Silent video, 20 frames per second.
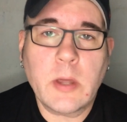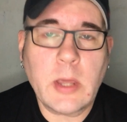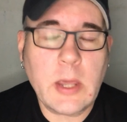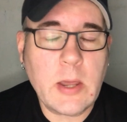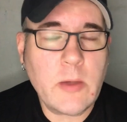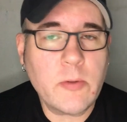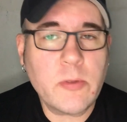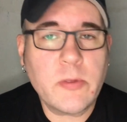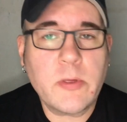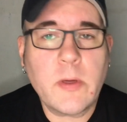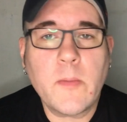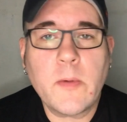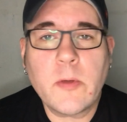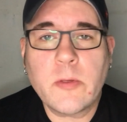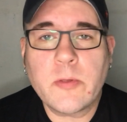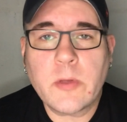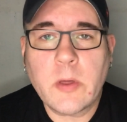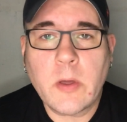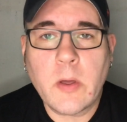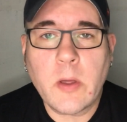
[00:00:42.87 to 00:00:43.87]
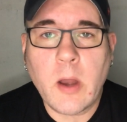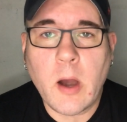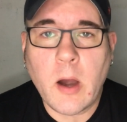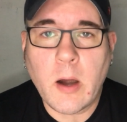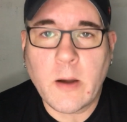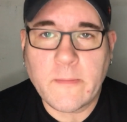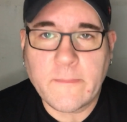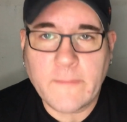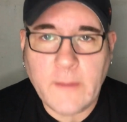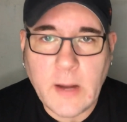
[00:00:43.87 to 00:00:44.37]
even some of us that
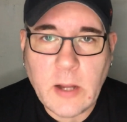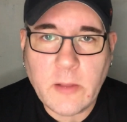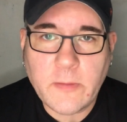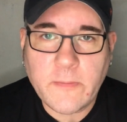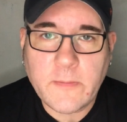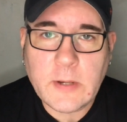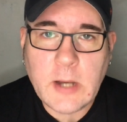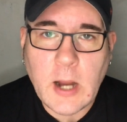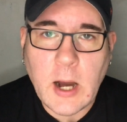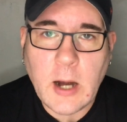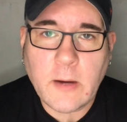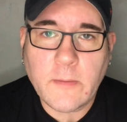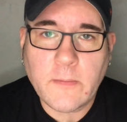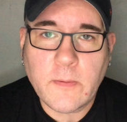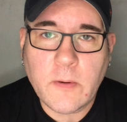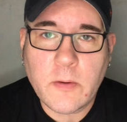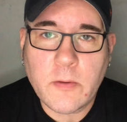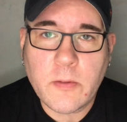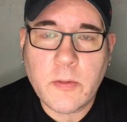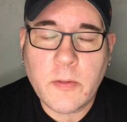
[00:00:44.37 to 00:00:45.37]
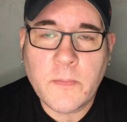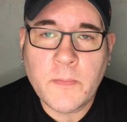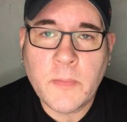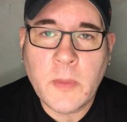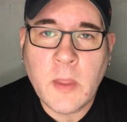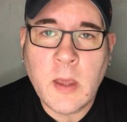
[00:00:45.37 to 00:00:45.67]
are advanced photographers